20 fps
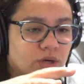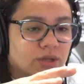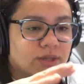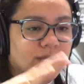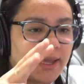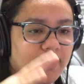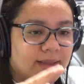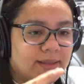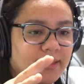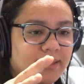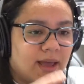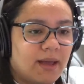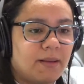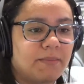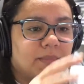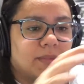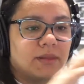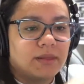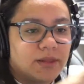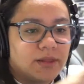
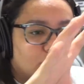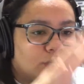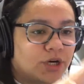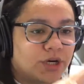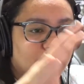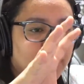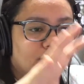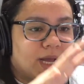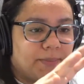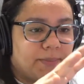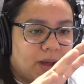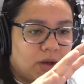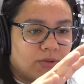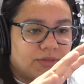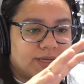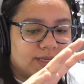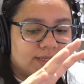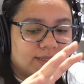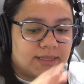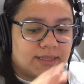them learning about
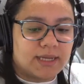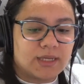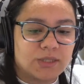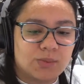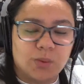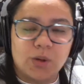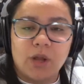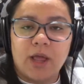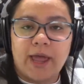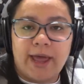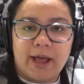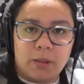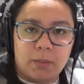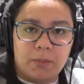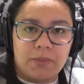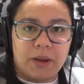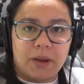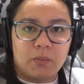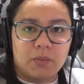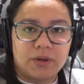these things will help
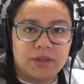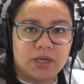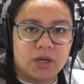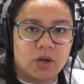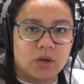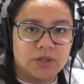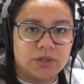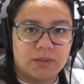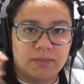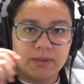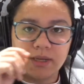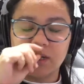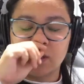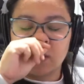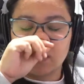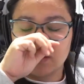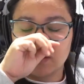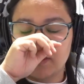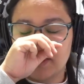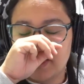them with the ultimate
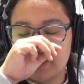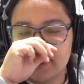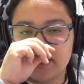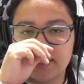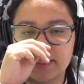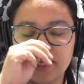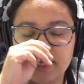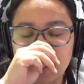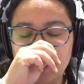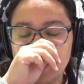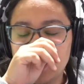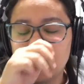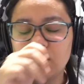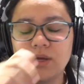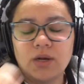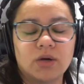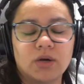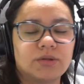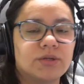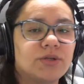goal that is, you
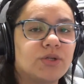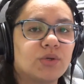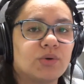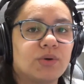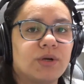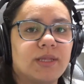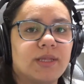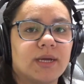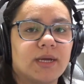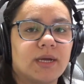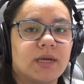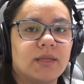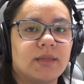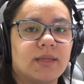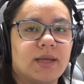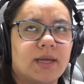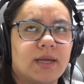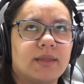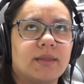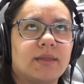know, destroying
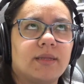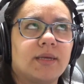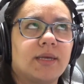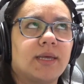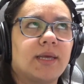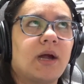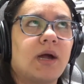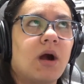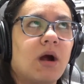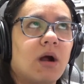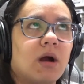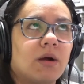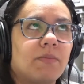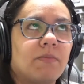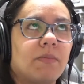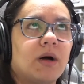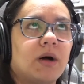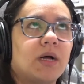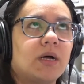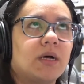the
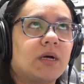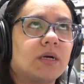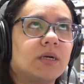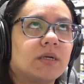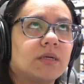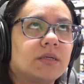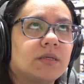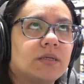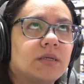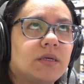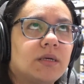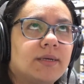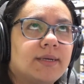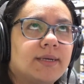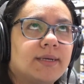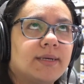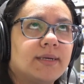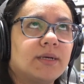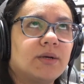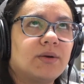karma.
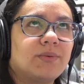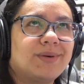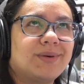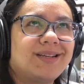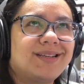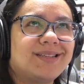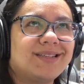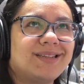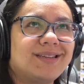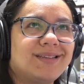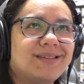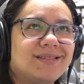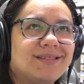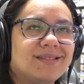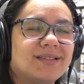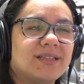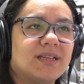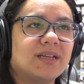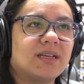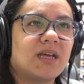What is it?
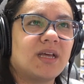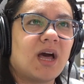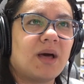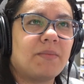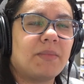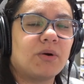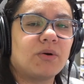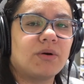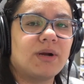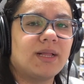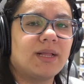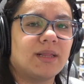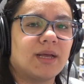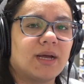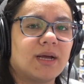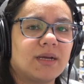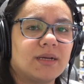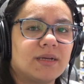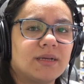The Camarilla.